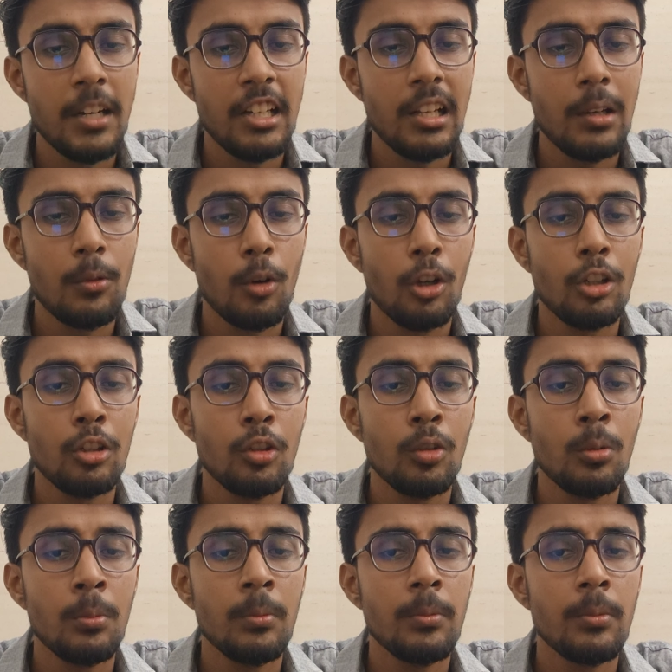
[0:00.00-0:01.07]
matter
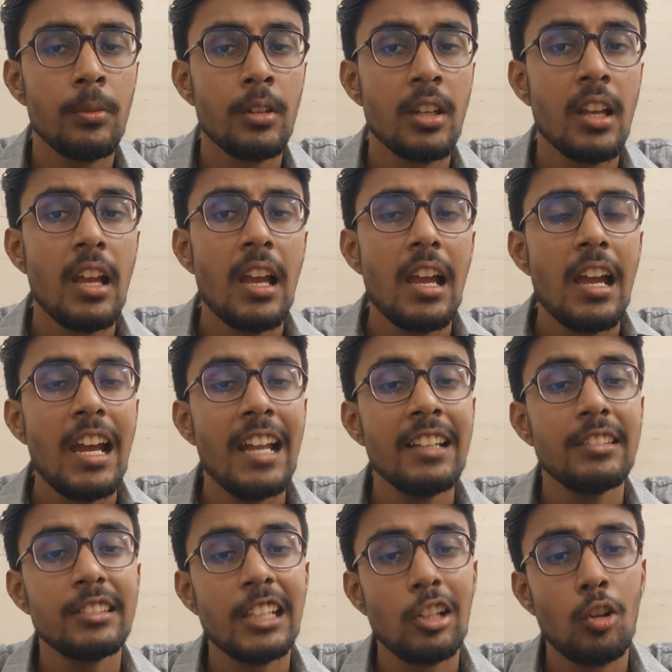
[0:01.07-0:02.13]
volume,
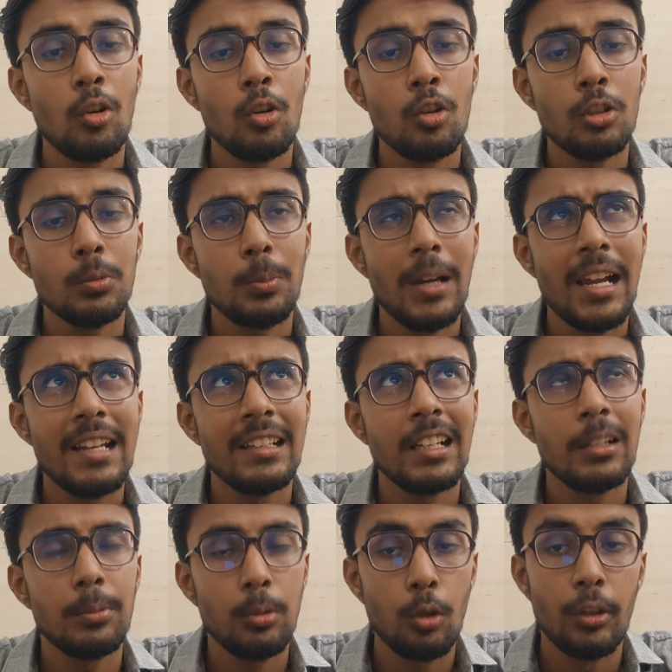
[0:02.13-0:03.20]
and
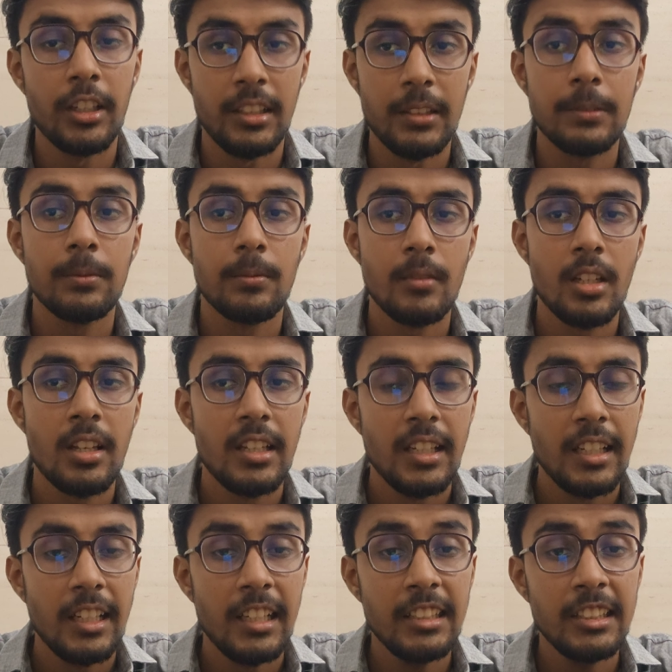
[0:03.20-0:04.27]
cerebrospinal fluid.
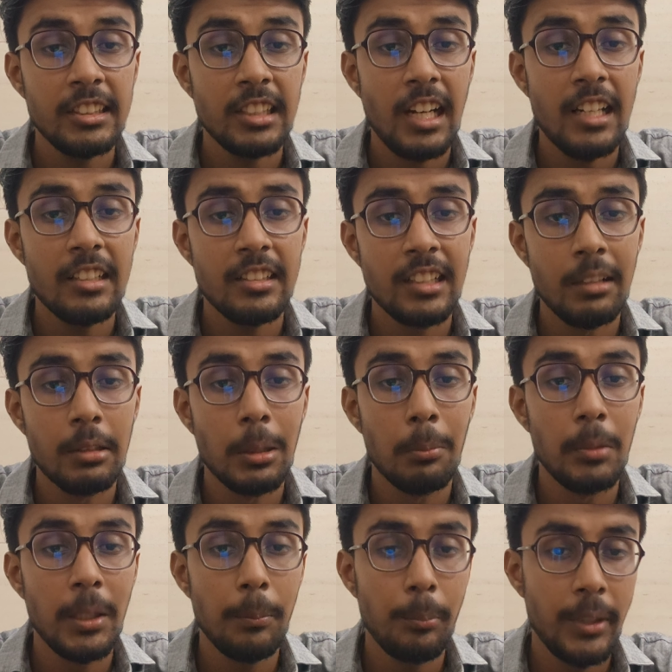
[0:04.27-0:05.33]
It starts
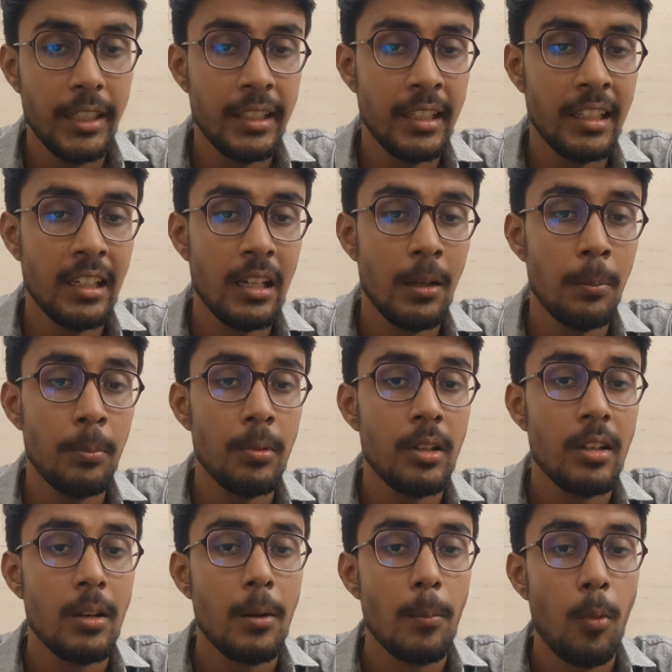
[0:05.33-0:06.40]
randomly picking up
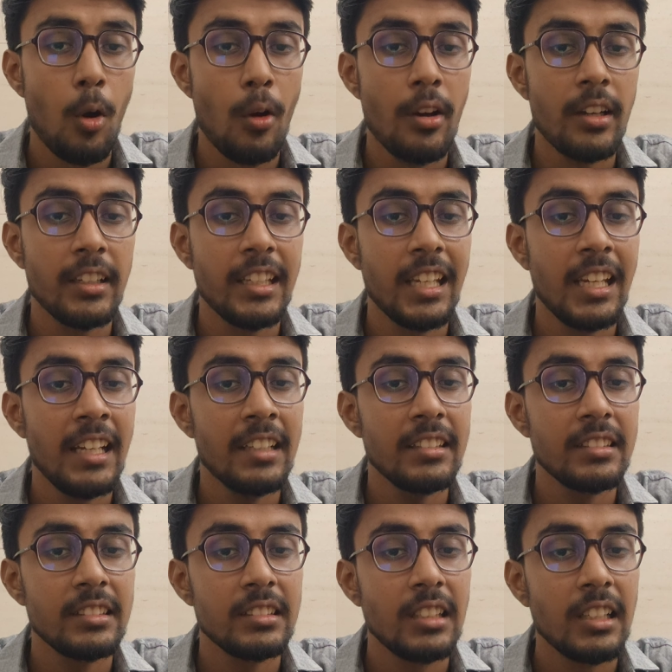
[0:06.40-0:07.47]
k
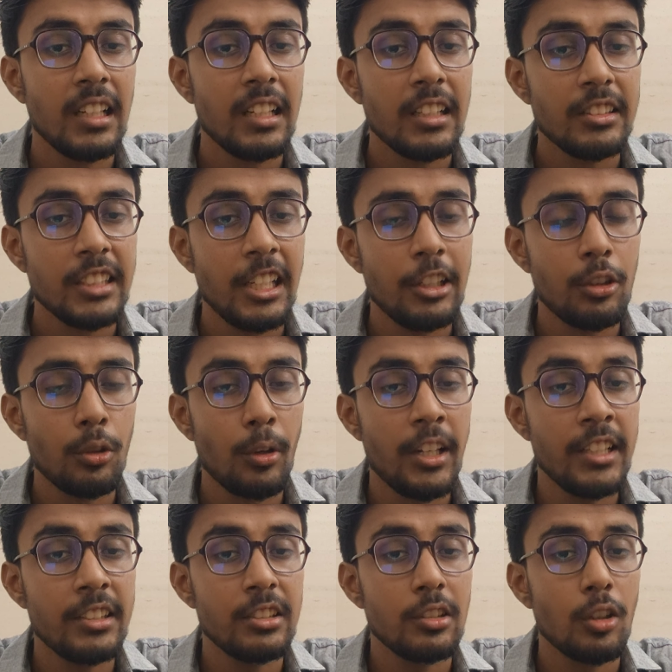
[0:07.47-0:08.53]

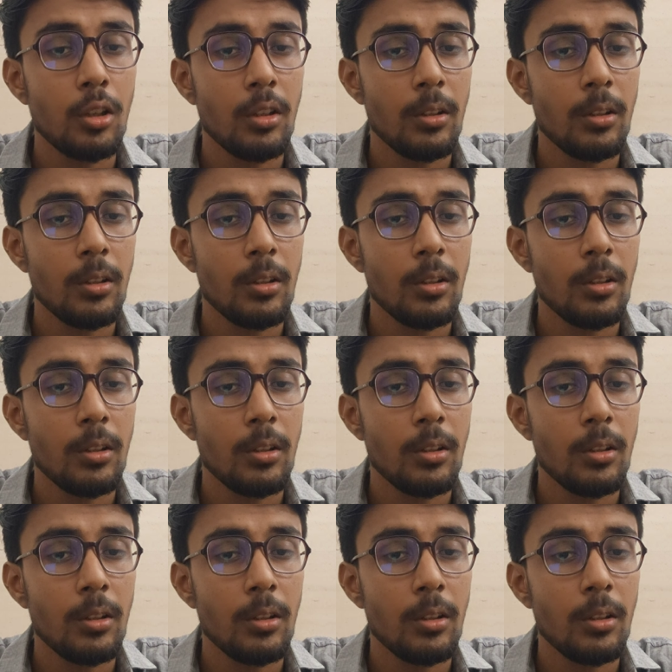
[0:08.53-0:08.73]
centroids.